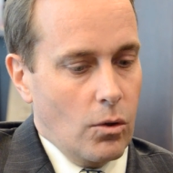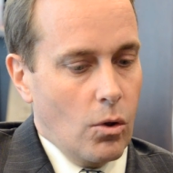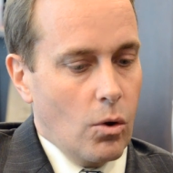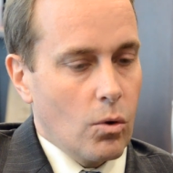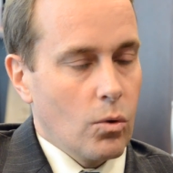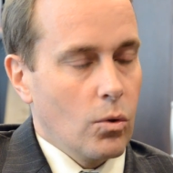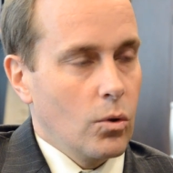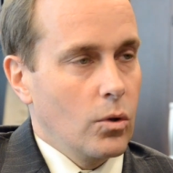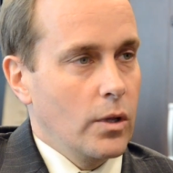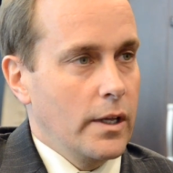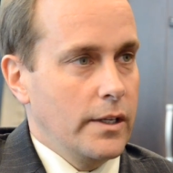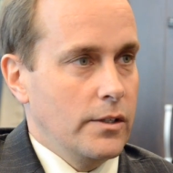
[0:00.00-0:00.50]

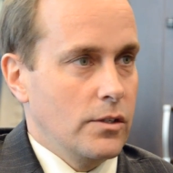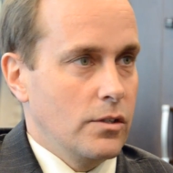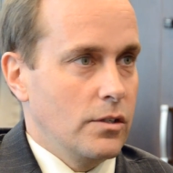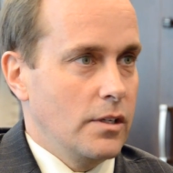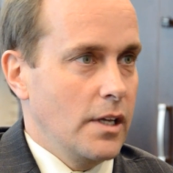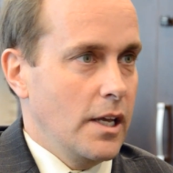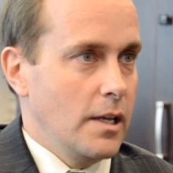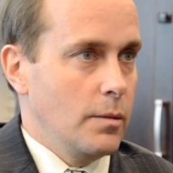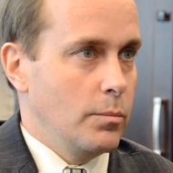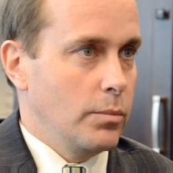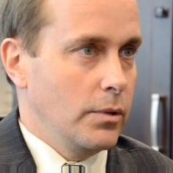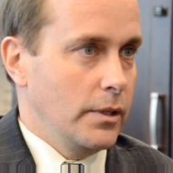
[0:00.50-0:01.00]
local and
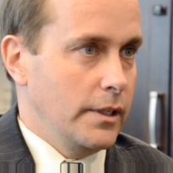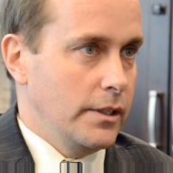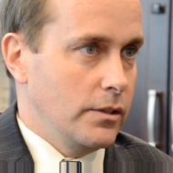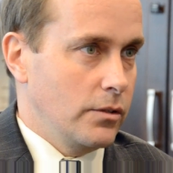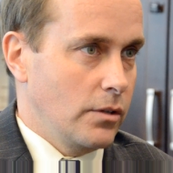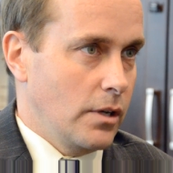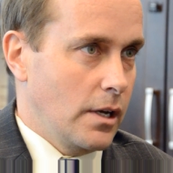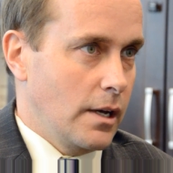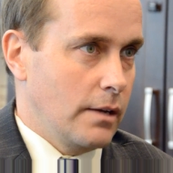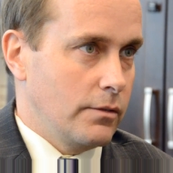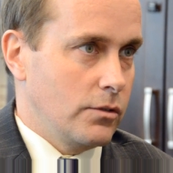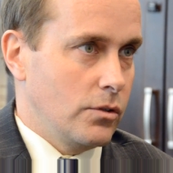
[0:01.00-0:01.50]
state
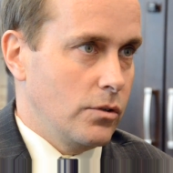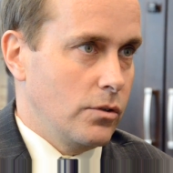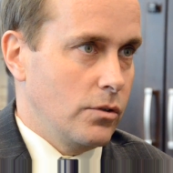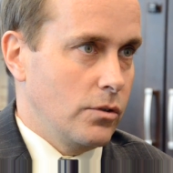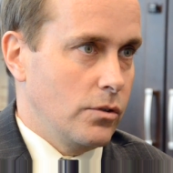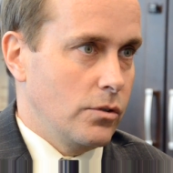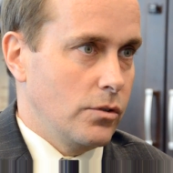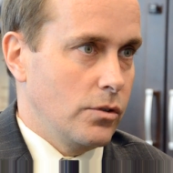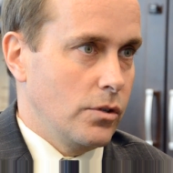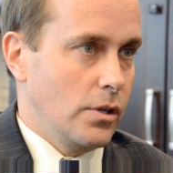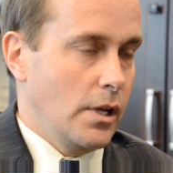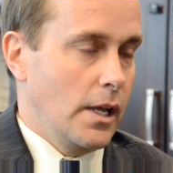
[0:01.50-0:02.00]
police
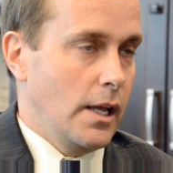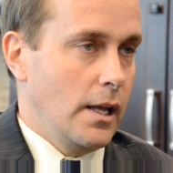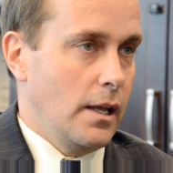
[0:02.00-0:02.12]
officers